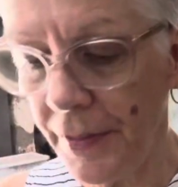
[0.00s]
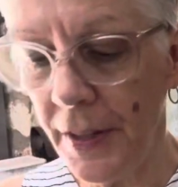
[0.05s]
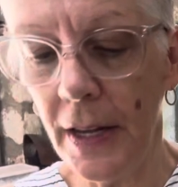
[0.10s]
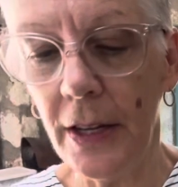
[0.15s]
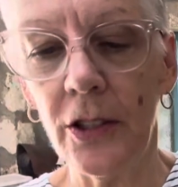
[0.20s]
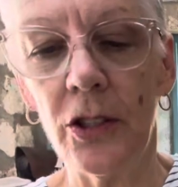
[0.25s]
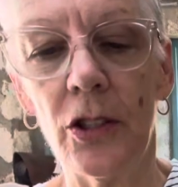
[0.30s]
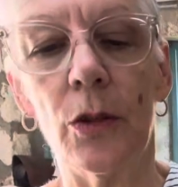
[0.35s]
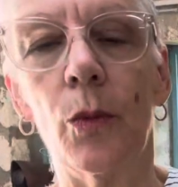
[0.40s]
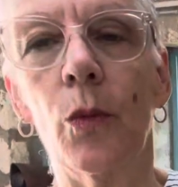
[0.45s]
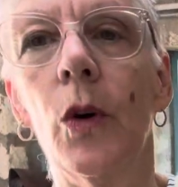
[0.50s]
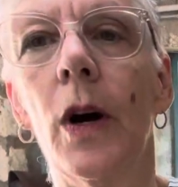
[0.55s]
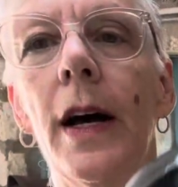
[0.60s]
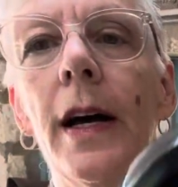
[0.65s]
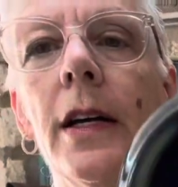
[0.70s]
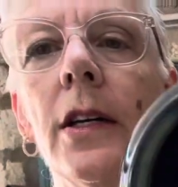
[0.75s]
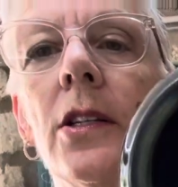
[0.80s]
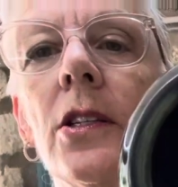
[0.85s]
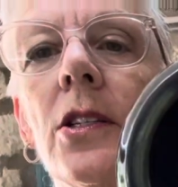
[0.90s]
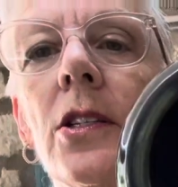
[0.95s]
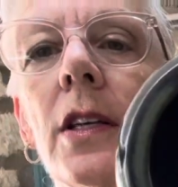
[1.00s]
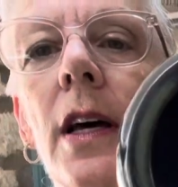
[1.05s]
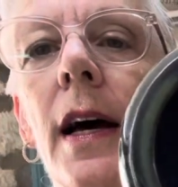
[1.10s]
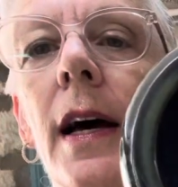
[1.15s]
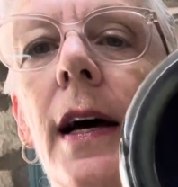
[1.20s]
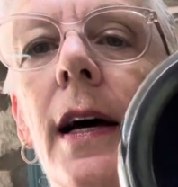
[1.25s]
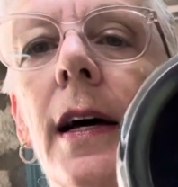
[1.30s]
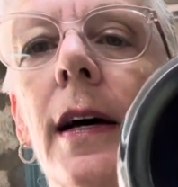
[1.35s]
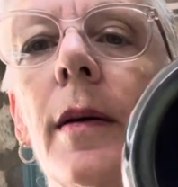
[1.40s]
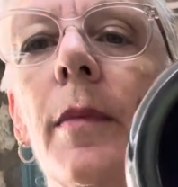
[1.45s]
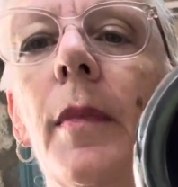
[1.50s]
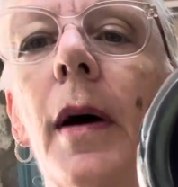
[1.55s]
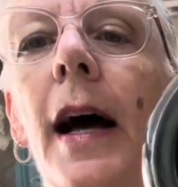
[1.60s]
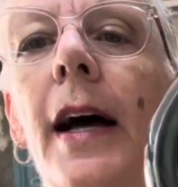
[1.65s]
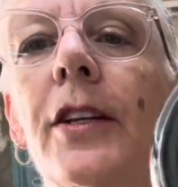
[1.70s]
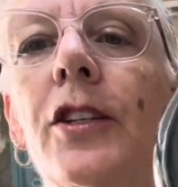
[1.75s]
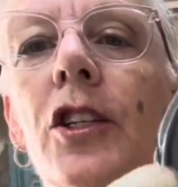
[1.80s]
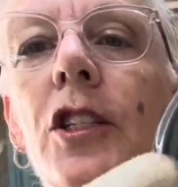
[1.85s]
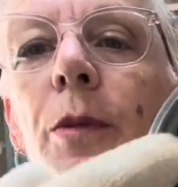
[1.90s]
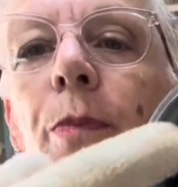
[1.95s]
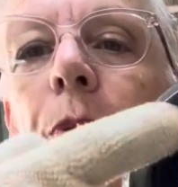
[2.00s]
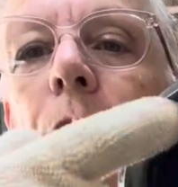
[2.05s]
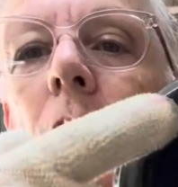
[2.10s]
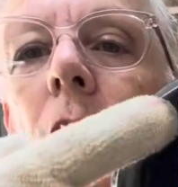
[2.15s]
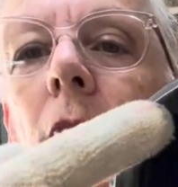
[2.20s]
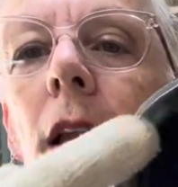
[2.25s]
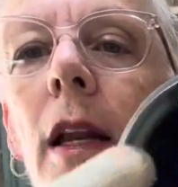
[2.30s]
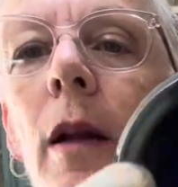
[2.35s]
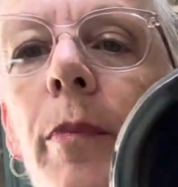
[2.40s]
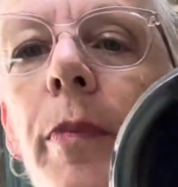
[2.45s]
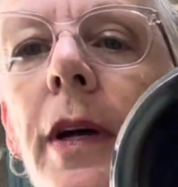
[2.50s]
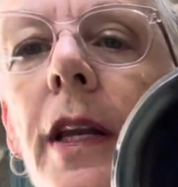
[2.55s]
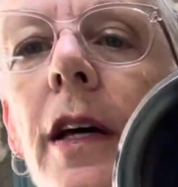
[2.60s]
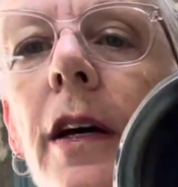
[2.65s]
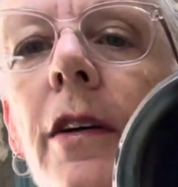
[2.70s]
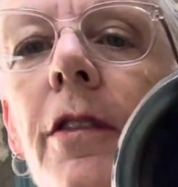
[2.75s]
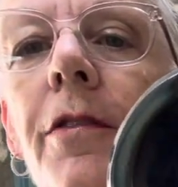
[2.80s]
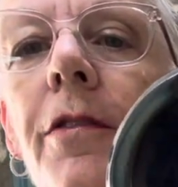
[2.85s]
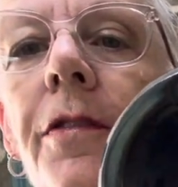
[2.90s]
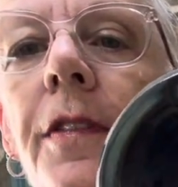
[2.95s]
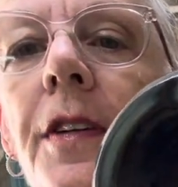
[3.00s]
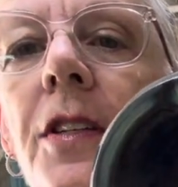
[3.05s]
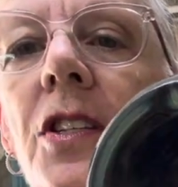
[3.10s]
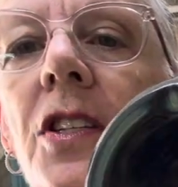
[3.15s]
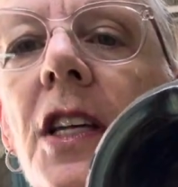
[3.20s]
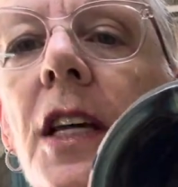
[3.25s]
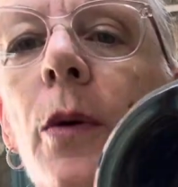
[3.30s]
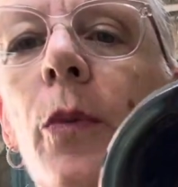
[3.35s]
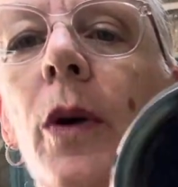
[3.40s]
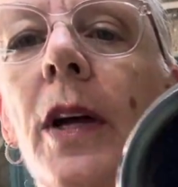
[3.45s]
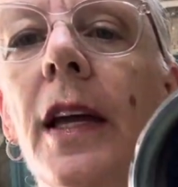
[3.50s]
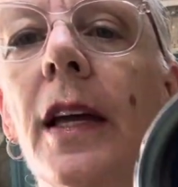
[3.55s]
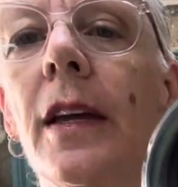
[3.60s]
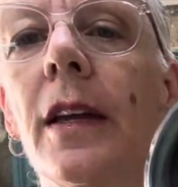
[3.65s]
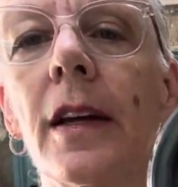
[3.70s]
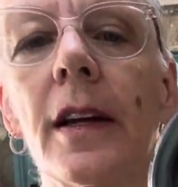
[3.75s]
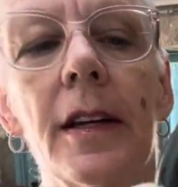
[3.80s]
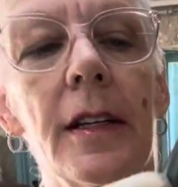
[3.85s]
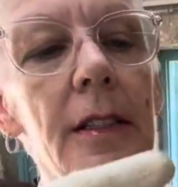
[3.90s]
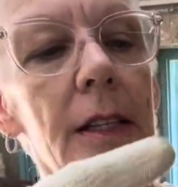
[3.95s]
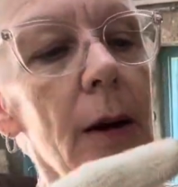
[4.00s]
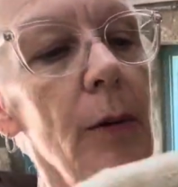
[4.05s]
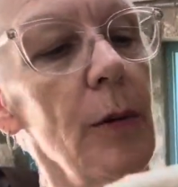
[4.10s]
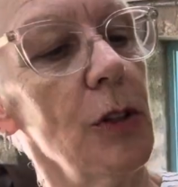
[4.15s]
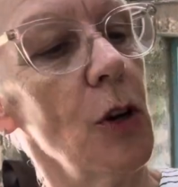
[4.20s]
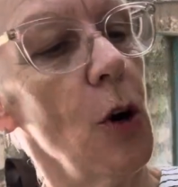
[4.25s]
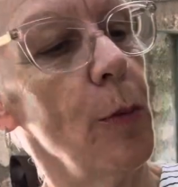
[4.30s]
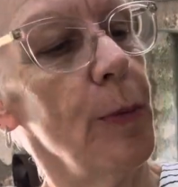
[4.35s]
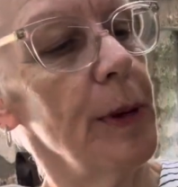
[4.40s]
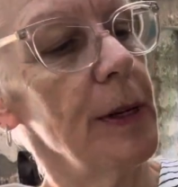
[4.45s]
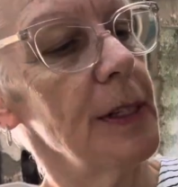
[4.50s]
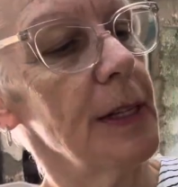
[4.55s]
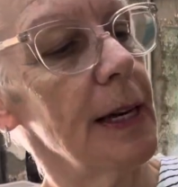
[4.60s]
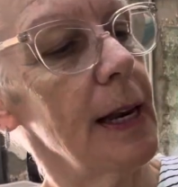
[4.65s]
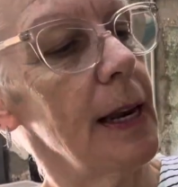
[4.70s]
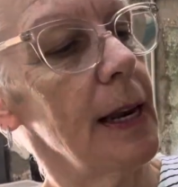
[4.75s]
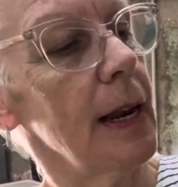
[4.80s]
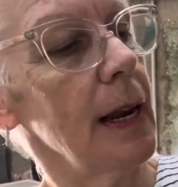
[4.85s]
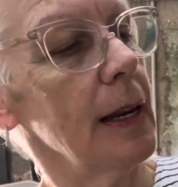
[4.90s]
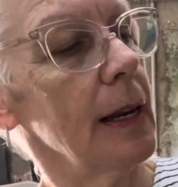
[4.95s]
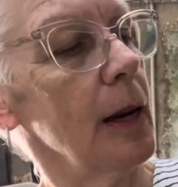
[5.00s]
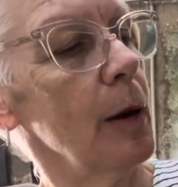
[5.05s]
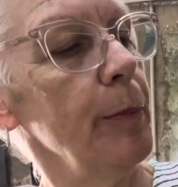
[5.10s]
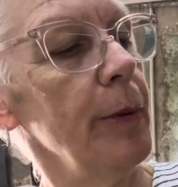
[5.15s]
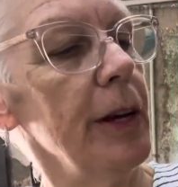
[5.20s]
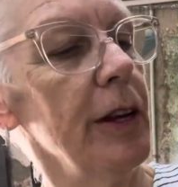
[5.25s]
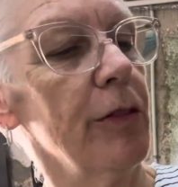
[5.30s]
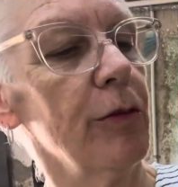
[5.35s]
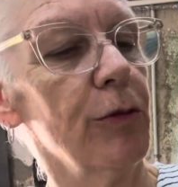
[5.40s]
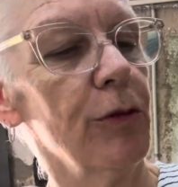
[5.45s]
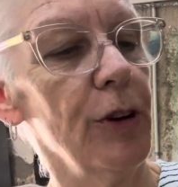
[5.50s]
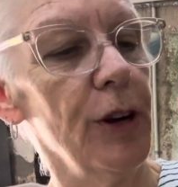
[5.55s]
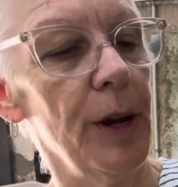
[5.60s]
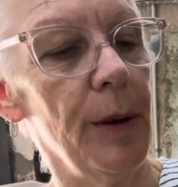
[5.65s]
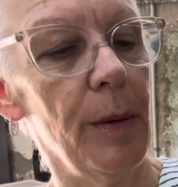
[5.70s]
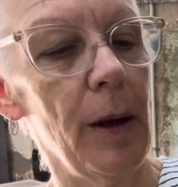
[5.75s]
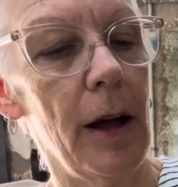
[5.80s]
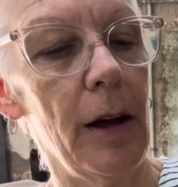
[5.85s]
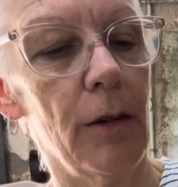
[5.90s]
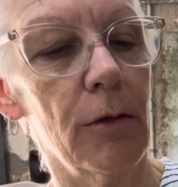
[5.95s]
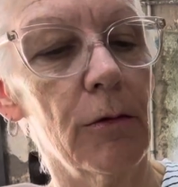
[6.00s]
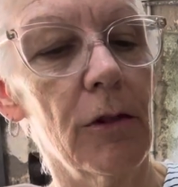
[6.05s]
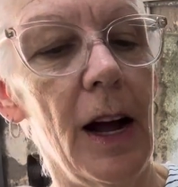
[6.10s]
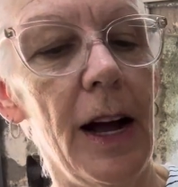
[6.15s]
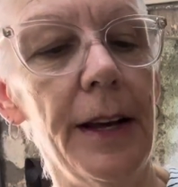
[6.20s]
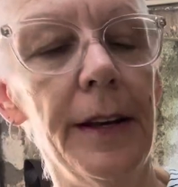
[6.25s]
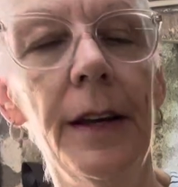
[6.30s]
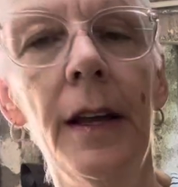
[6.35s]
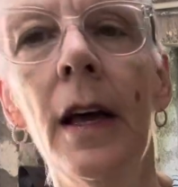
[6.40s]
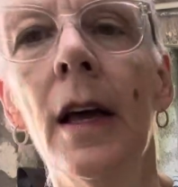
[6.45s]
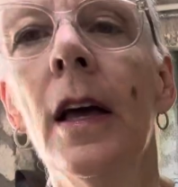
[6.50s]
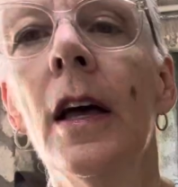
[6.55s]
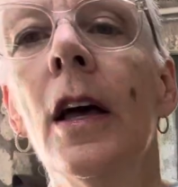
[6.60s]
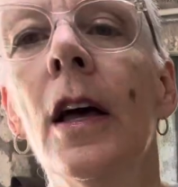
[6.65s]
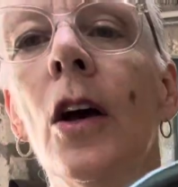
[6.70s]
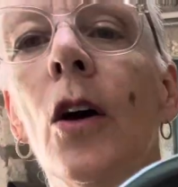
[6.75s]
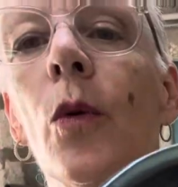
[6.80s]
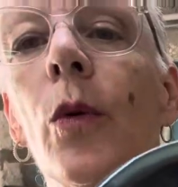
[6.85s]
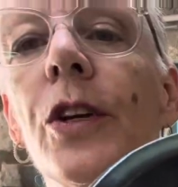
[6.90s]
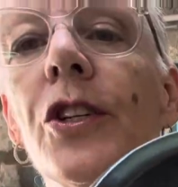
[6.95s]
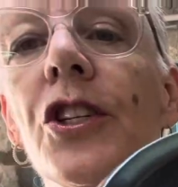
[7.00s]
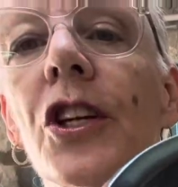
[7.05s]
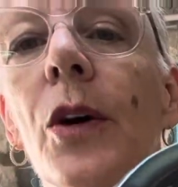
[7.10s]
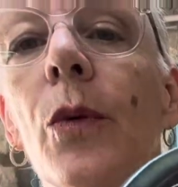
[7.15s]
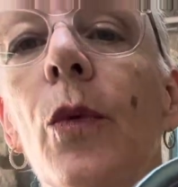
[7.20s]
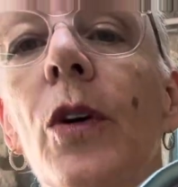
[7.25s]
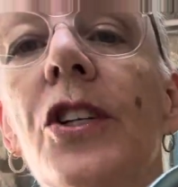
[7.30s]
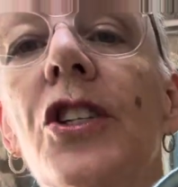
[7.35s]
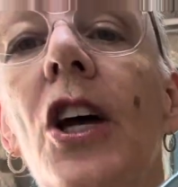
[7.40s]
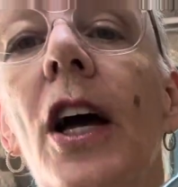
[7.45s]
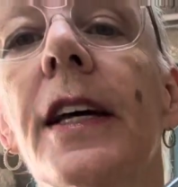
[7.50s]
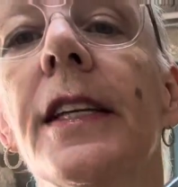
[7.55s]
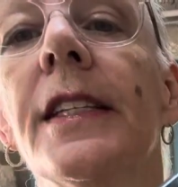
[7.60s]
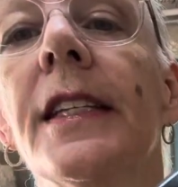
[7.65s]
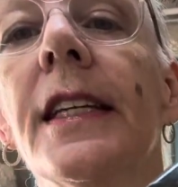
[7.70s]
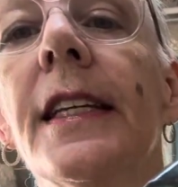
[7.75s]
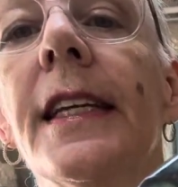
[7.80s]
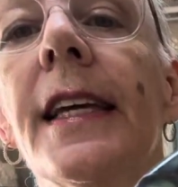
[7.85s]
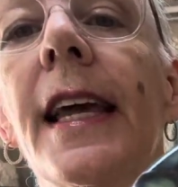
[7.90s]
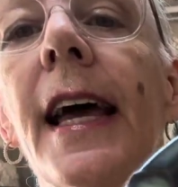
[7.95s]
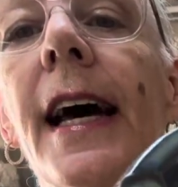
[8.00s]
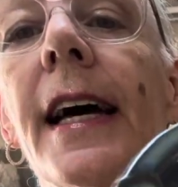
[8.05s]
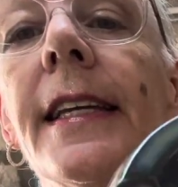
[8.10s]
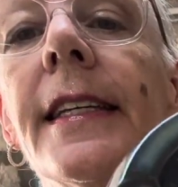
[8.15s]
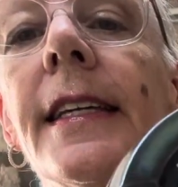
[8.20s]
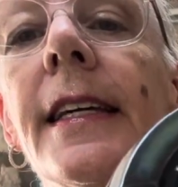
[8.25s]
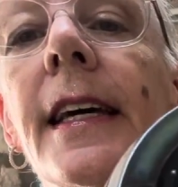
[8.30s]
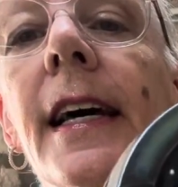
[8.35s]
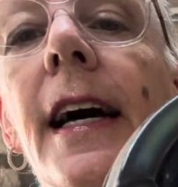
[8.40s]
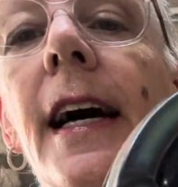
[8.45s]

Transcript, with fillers: this was um, I just put a little bit of seaweed because I was hoping to get a little bit of uh, run, which, which I did get.